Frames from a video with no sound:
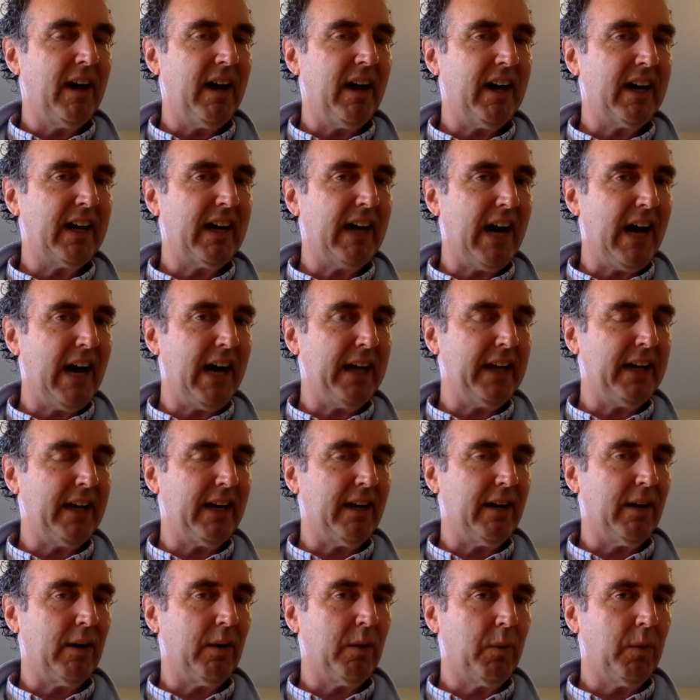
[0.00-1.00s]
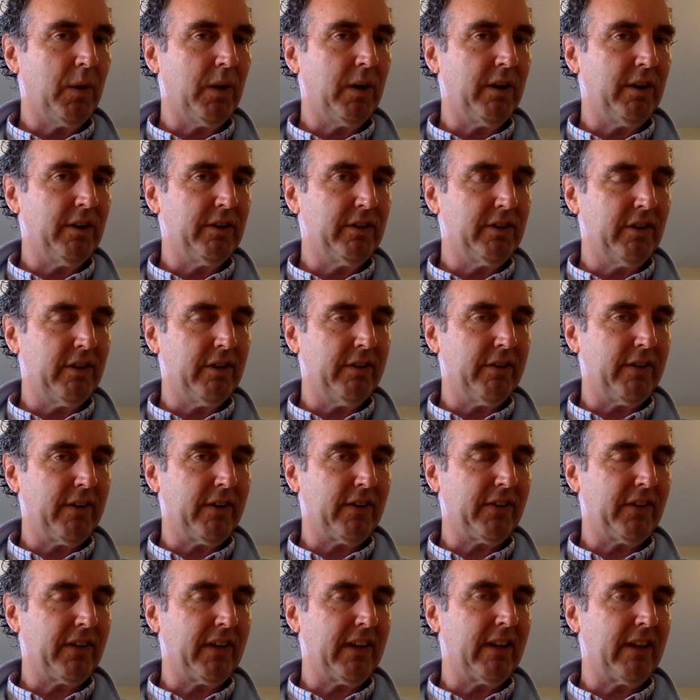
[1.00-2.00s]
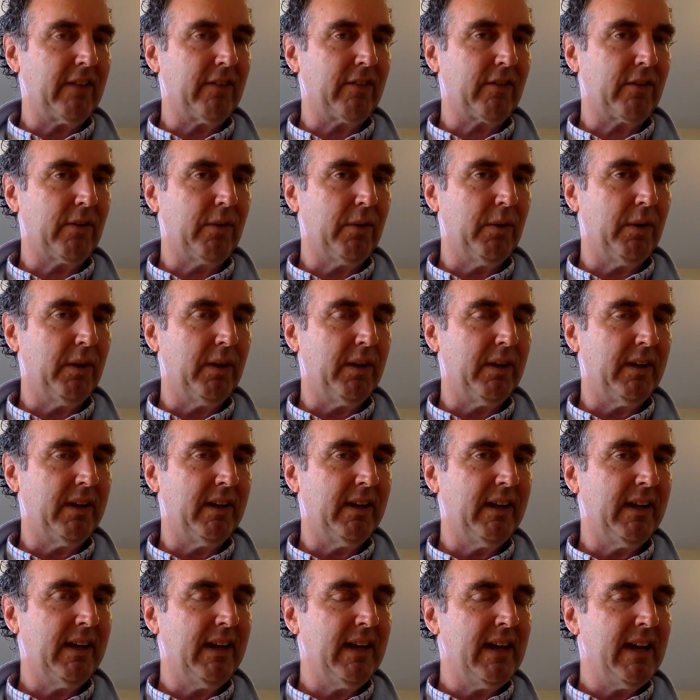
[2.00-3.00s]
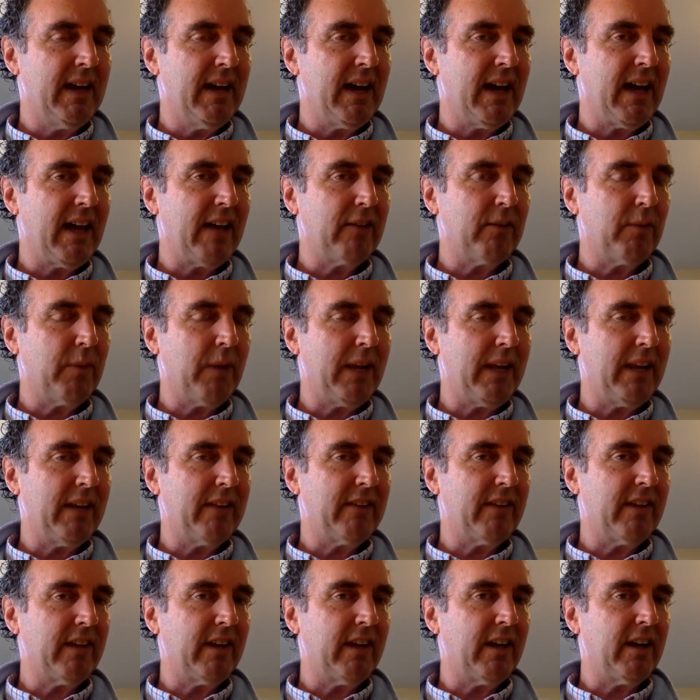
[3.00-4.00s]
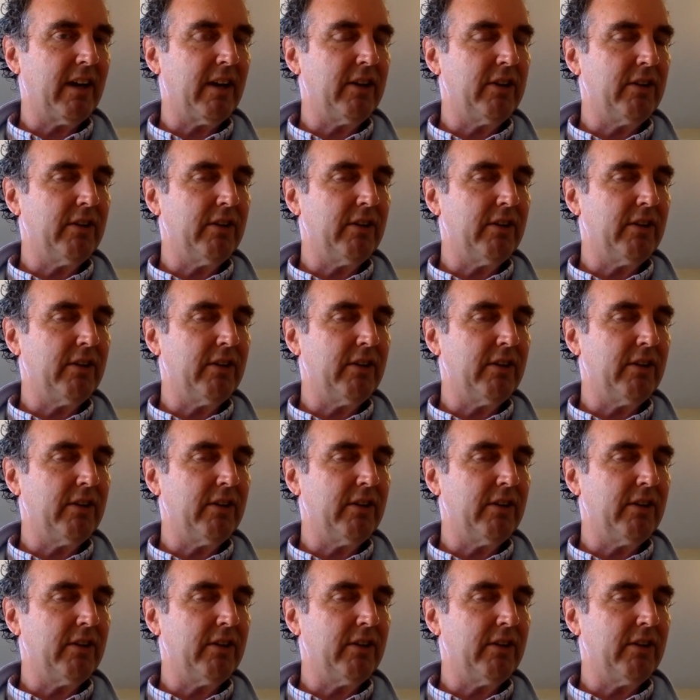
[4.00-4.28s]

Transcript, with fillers: a Ghana World University and School, as well as a, a